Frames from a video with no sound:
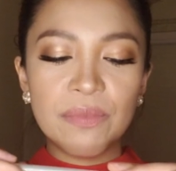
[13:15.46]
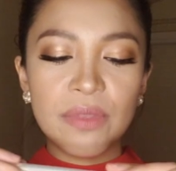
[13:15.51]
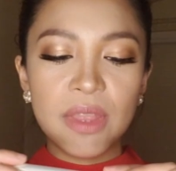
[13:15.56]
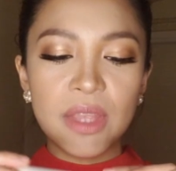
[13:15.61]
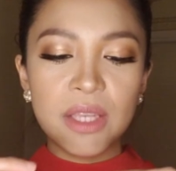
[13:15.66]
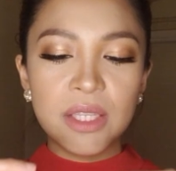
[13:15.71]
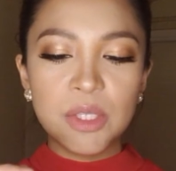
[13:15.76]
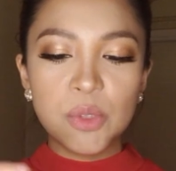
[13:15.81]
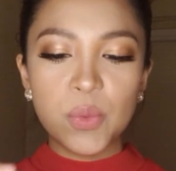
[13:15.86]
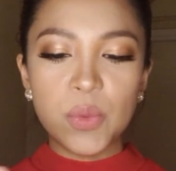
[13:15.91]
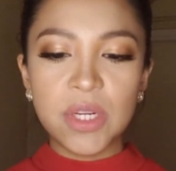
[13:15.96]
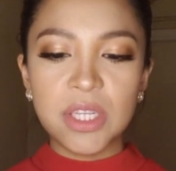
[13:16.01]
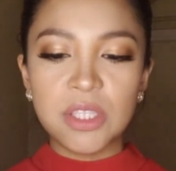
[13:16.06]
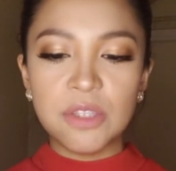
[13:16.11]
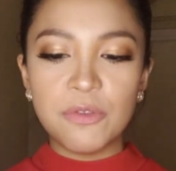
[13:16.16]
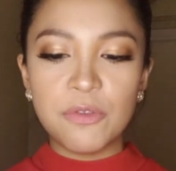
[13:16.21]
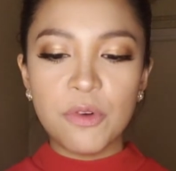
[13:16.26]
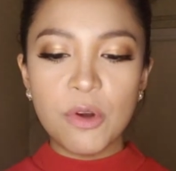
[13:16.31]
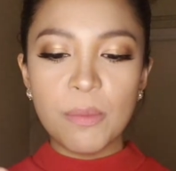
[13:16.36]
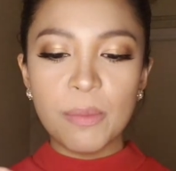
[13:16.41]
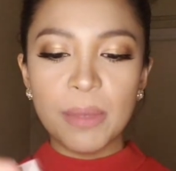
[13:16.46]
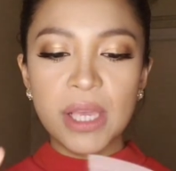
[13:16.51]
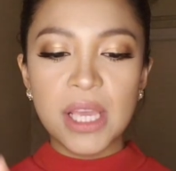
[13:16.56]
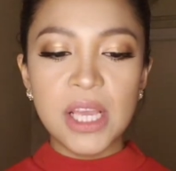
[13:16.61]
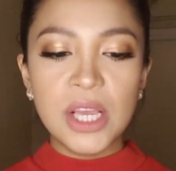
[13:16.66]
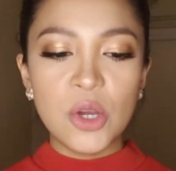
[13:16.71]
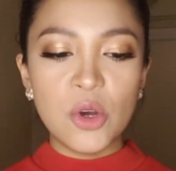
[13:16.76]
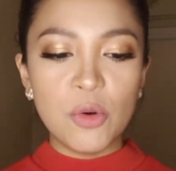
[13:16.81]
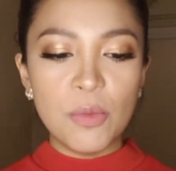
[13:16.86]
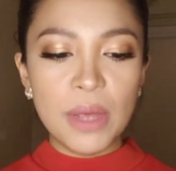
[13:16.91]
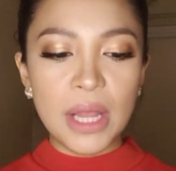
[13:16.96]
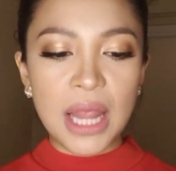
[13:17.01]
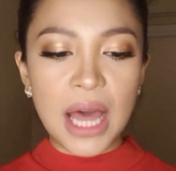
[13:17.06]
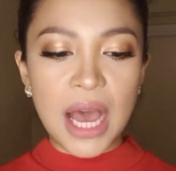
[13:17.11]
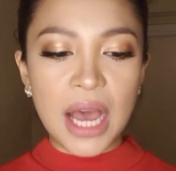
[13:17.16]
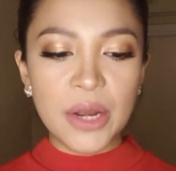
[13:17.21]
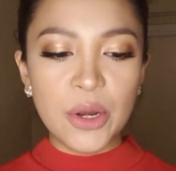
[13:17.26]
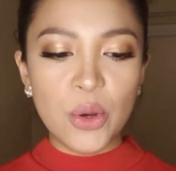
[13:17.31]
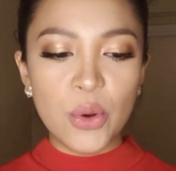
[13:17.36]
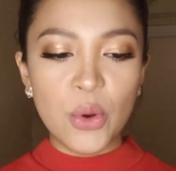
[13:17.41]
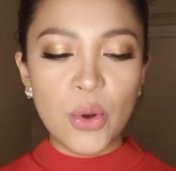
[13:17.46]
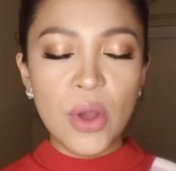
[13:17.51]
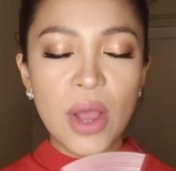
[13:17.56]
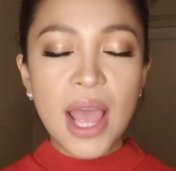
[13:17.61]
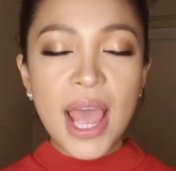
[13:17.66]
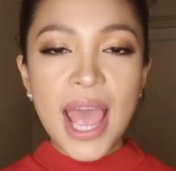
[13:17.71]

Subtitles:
This one is from KIKO Milano,